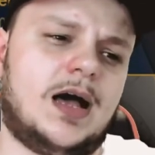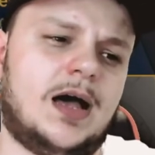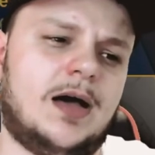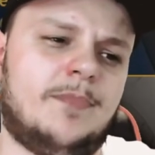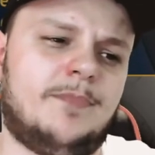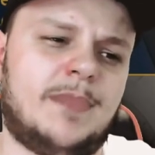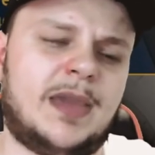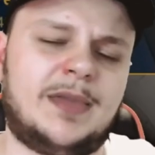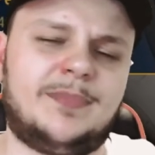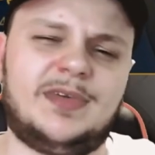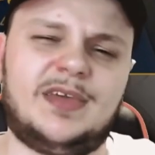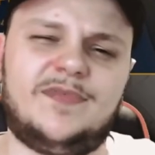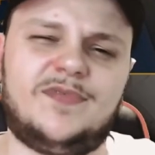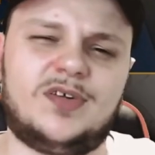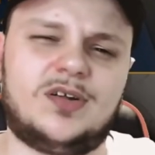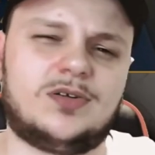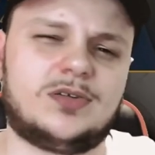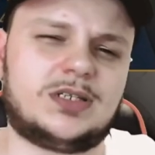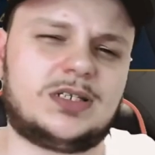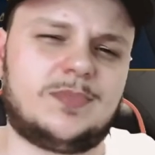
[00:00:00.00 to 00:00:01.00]
Maybe even
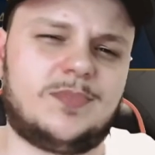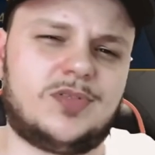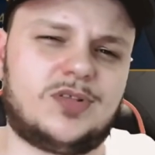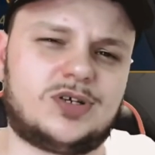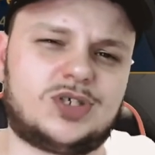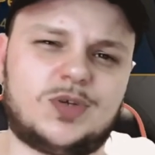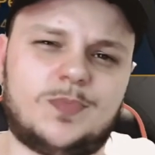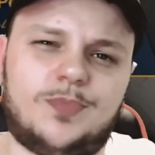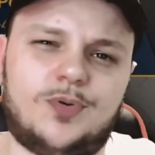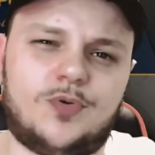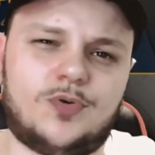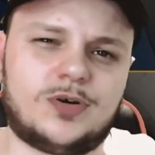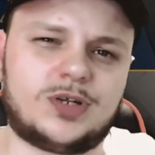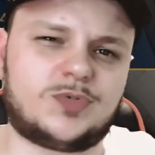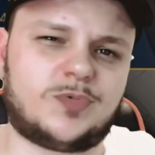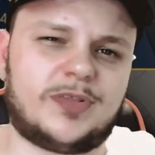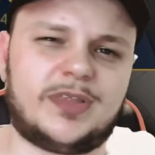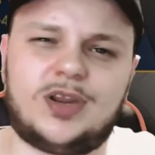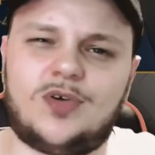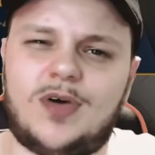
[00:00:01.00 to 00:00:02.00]
on some of their supports
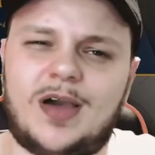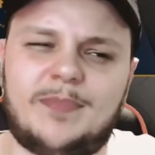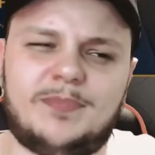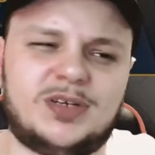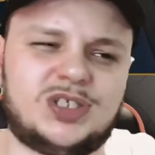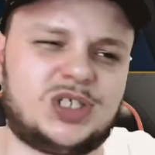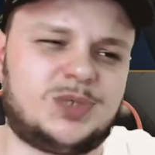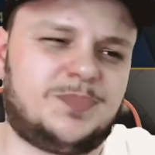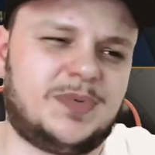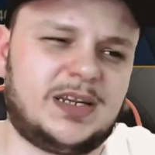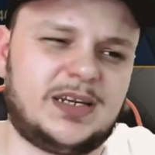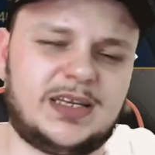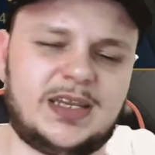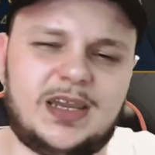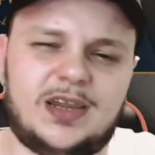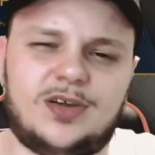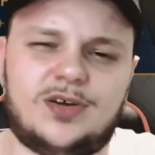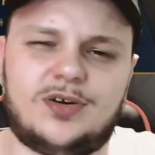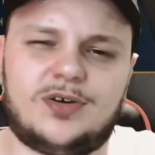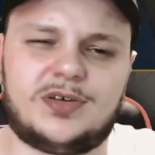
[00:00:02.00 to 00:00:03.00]
where they don't have much speed
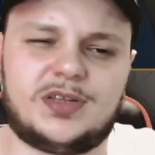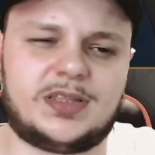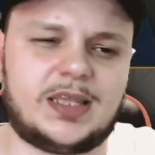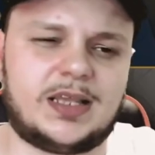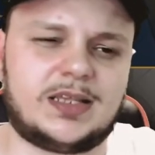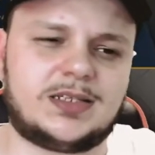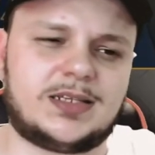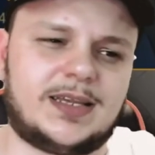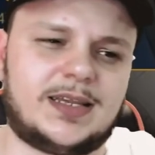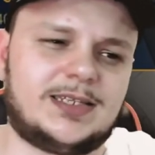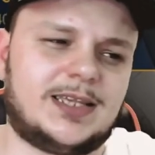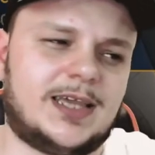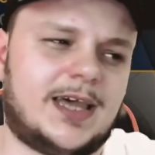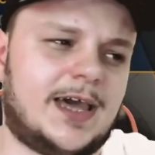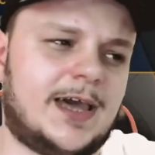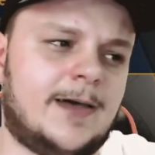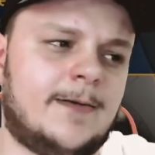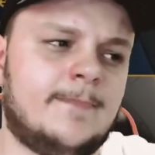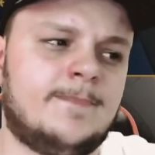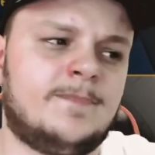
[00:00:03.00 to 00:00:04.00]
gear and things like
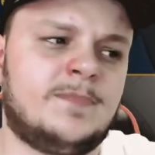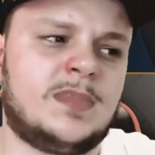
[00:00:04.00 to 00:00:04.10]
that.